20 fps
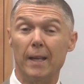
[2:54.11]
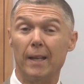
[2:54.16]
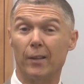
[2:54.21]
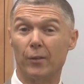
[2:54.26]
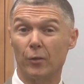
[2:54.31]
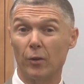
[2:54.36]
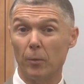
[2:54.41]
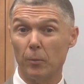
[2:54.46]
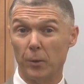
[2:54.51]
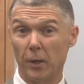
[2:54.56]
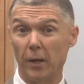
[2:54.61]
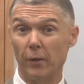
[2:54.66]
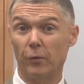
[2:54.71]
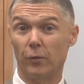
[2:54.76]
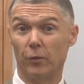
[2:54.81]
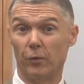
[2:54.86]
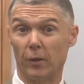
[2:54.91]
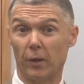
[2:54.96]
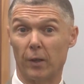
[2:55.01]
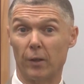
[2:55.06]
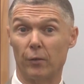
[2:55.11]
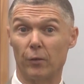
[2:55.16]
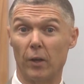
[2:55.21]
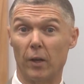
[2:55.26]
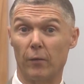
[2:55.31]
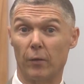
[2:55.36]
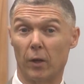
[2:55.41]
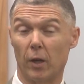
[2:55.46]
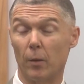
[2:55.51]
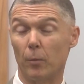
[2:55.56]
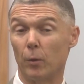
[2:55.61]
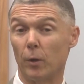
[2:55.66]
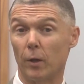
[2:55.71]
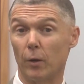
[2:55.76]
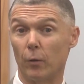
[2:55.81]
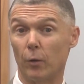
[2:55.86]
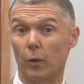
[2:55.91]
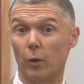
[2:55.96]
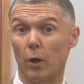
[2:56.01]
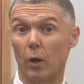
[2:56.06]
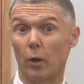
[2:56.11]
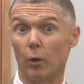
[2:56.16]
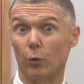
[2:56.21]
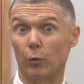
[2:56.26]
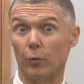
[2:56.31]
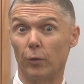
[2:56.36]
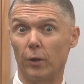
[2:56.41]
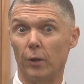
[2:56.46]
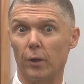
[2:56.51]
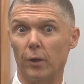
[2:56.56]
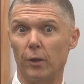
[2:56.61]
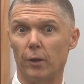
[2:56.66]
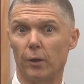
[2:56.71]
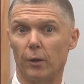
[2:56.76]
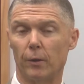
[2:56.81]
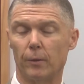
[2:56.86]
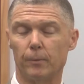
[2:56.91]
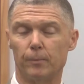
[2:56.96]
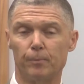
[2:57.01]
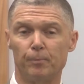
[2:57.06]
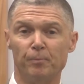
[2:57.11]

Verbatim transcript: In some cases, it can save a couple hundred dollars a year.